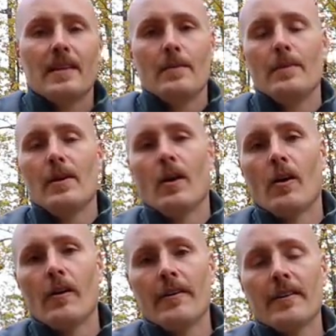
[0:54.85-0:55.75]
can be
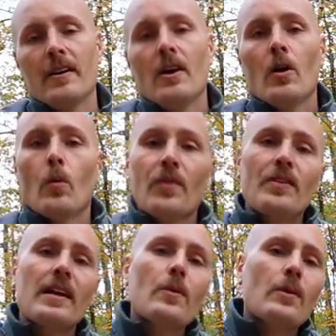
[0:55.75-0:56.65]
hard. One
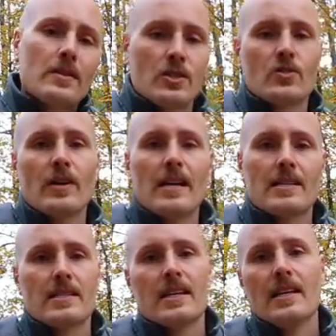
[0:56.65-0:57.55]
thing I want to
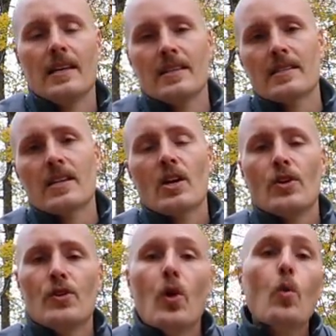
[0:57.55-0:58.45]
stress is
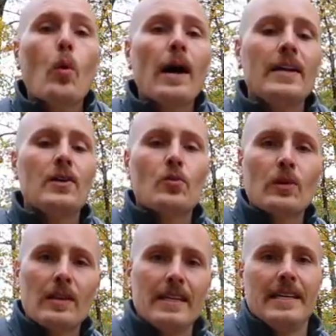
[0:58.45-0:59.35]
know why you're
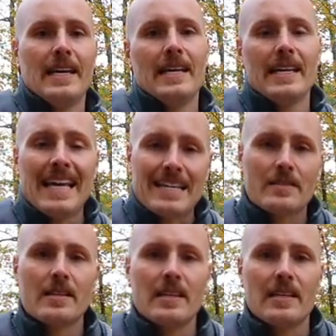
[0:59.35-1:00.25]
really getting
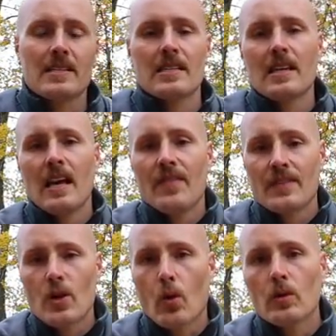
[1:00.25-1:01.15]
into this. If
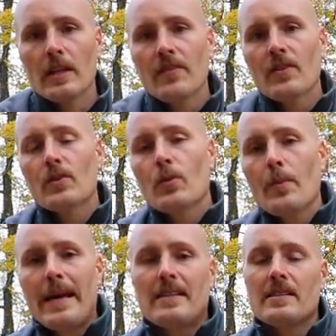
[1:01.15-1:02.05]
it's only for the
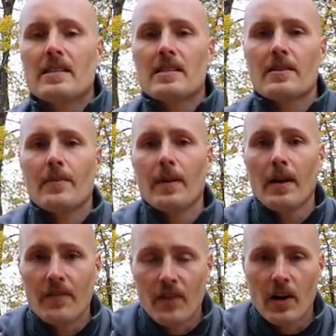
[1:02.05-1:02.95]
romanticism
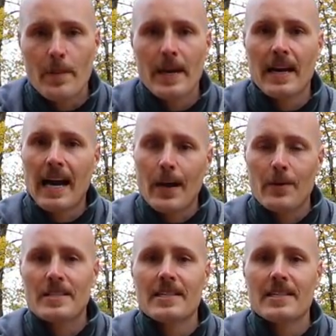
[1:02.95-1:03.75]
of farming, I would